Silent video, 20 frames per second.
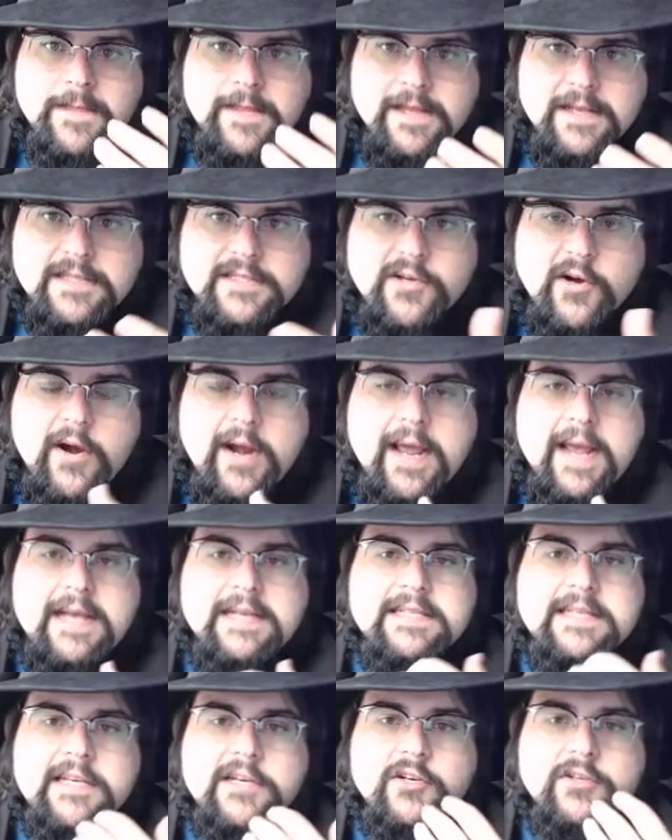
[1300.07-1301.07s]
Start
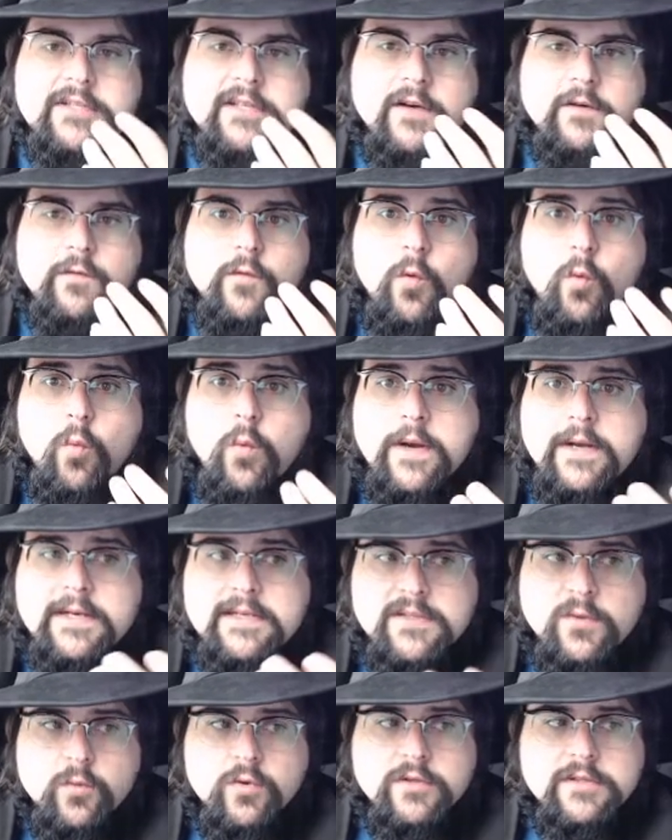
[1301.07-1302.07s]
asking yourself, when
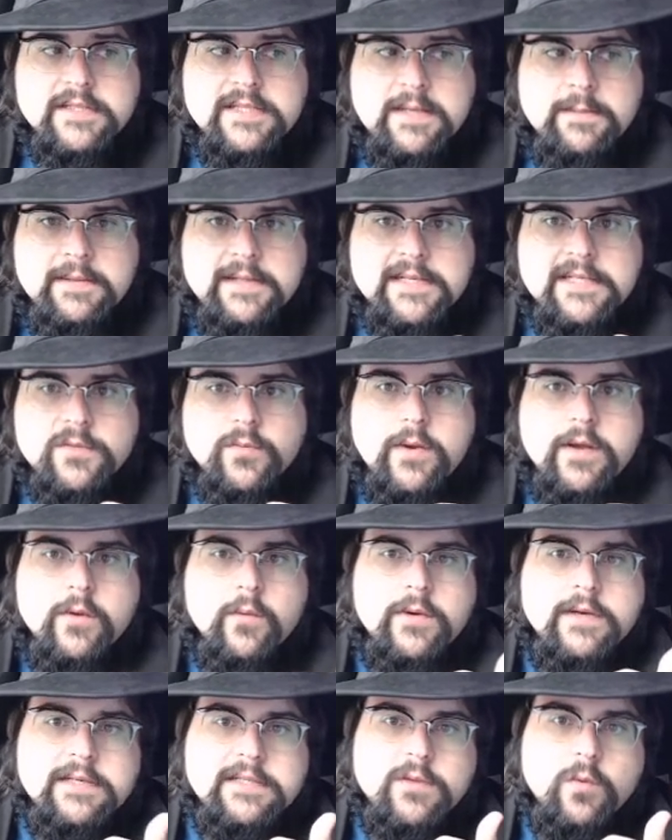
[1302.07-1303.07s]
does the world see me this way?
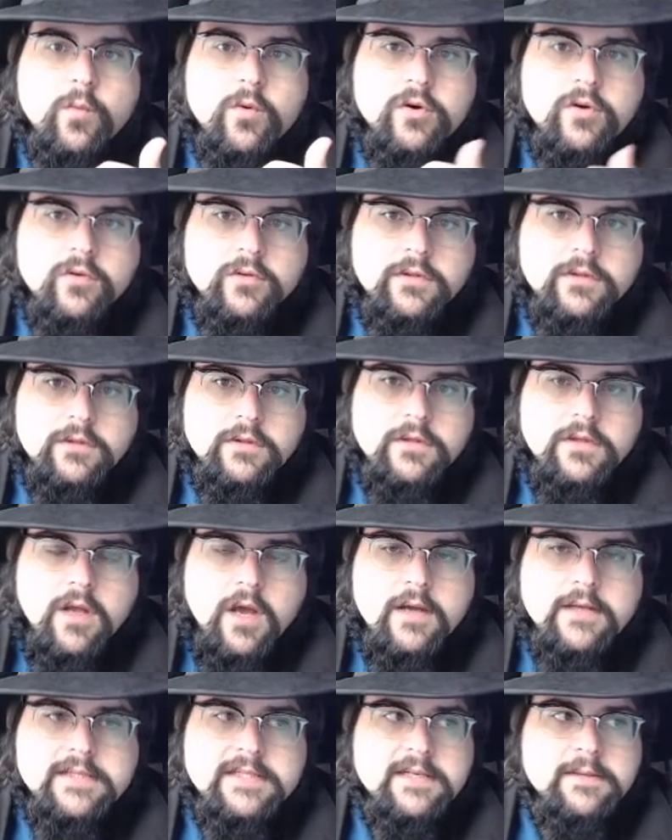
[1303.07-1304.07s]
When does the world
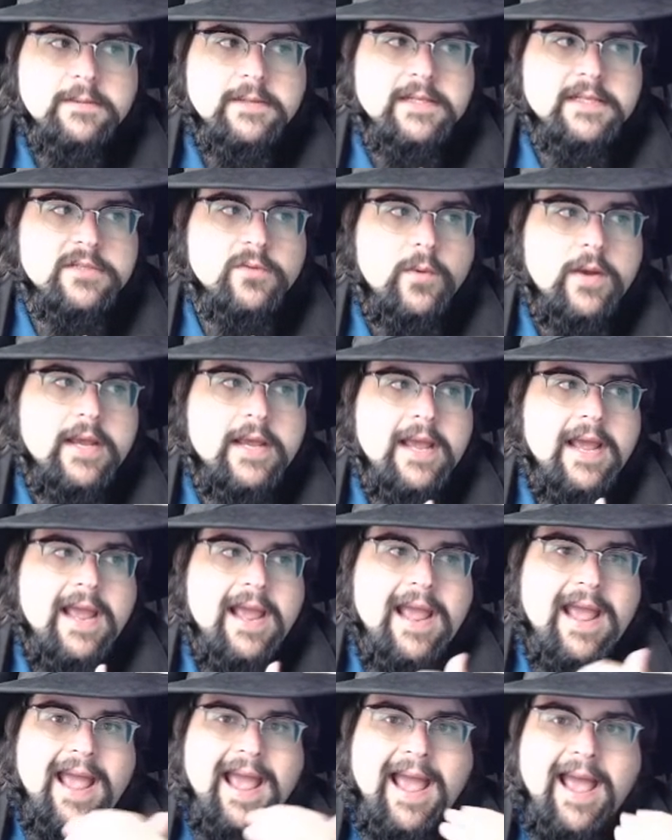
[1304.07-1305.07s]
not see me this way?
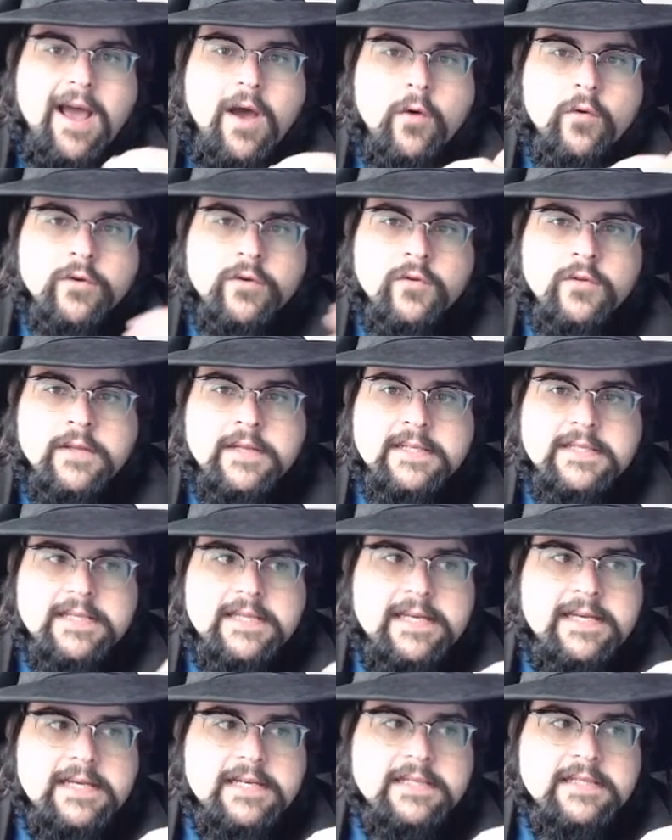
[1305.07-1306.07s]
How do these
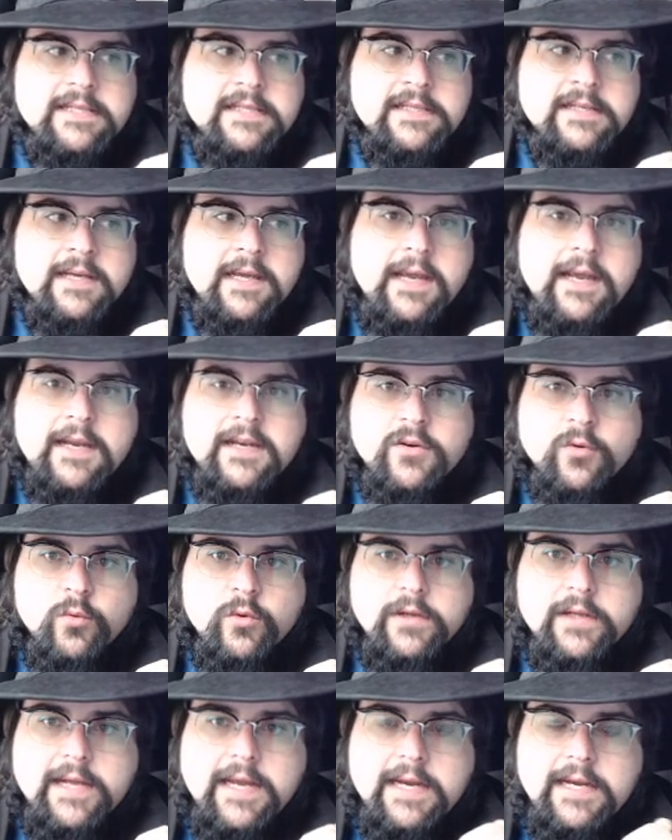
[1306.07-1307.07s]
things
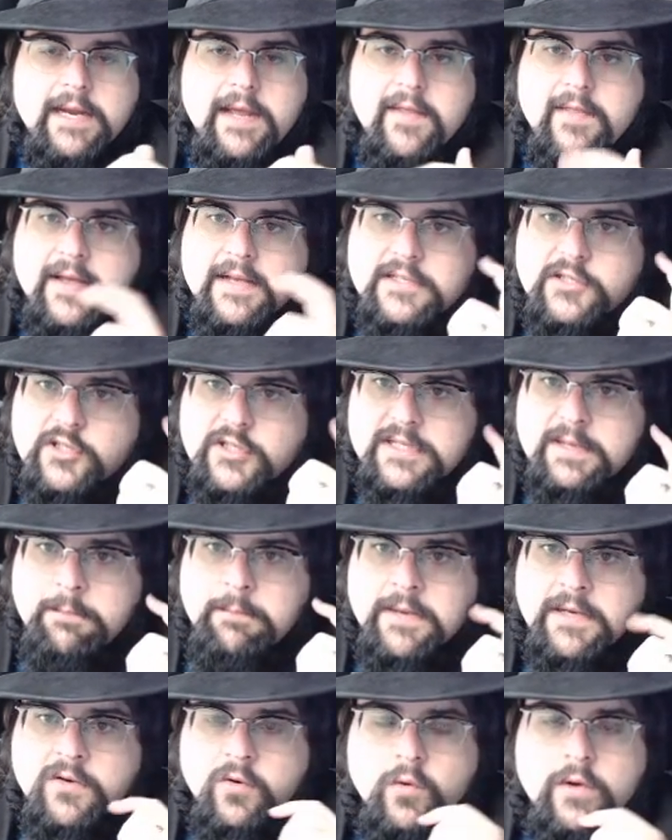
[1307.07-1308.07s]
interrelate? And that's just a
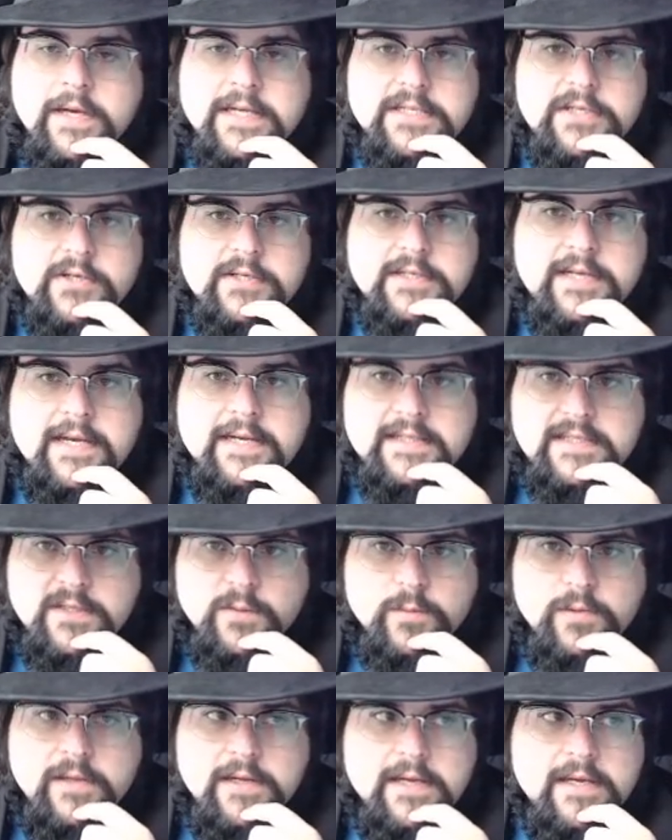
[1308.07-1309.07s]
mental exercise you
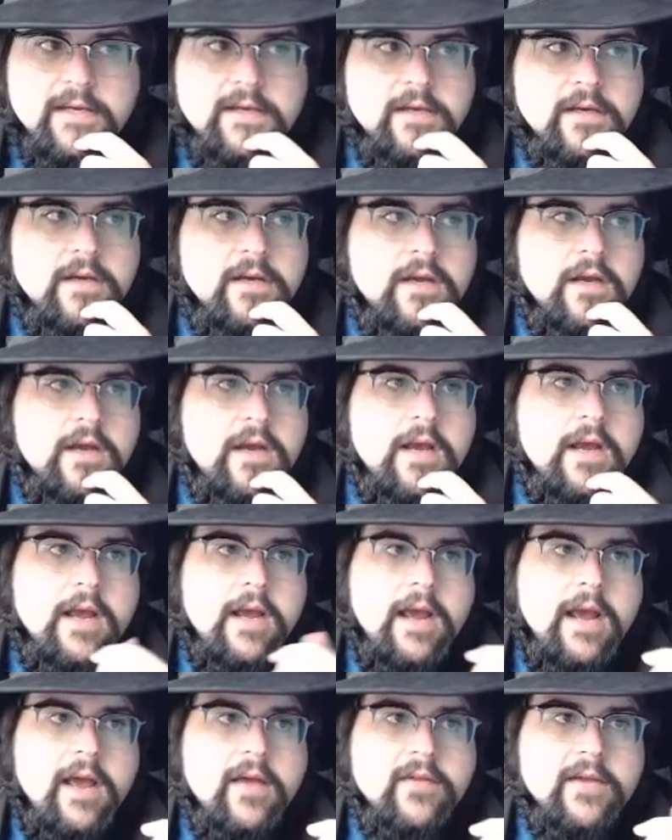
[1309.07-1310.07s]
play.
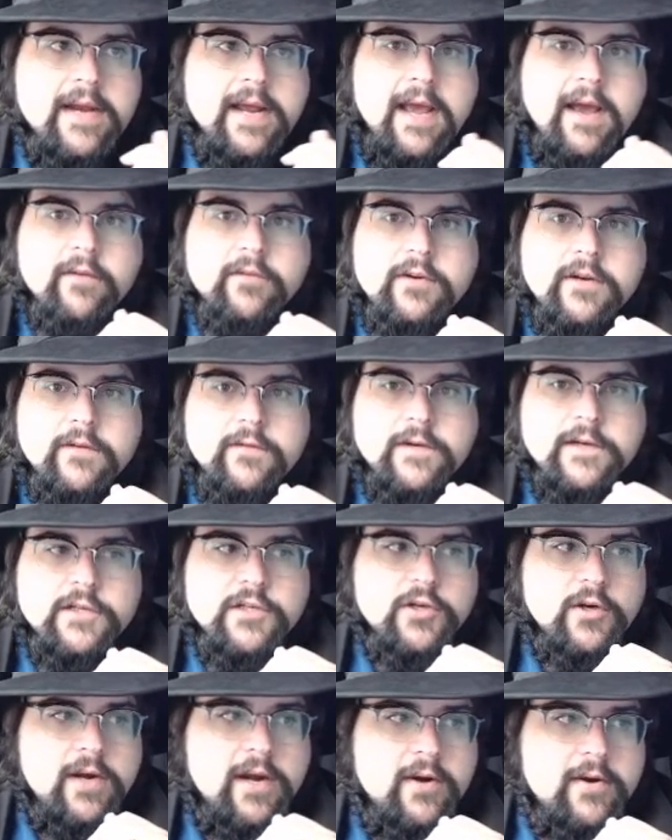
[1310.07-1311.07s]
And then after you finish
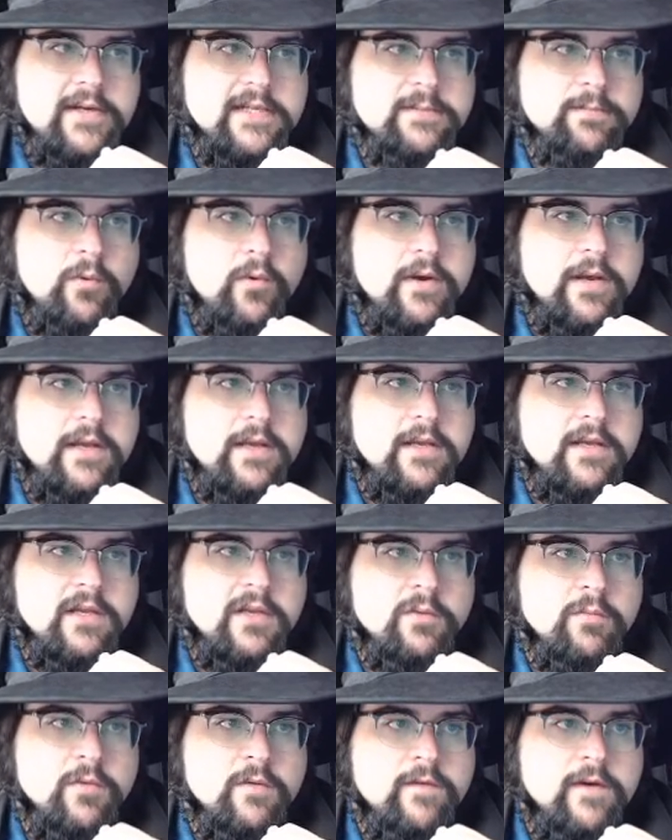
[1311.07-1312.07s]
your Aries point,
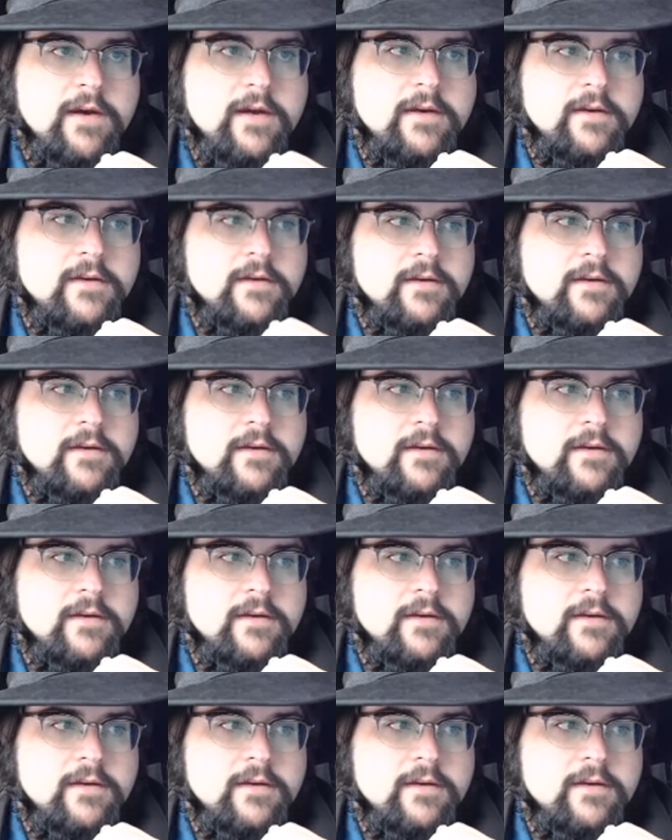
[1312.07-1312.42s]
you move on.